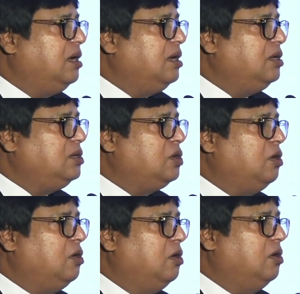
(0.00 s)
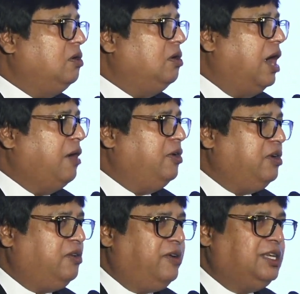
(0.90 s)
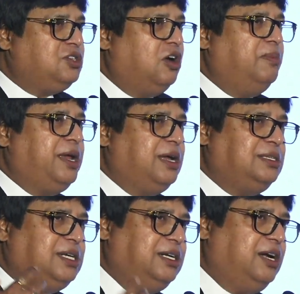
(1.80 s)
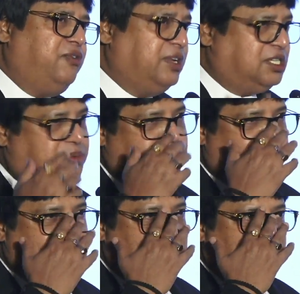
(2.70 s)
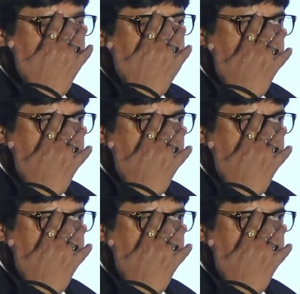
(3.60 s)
So I would request all my consultant friends present here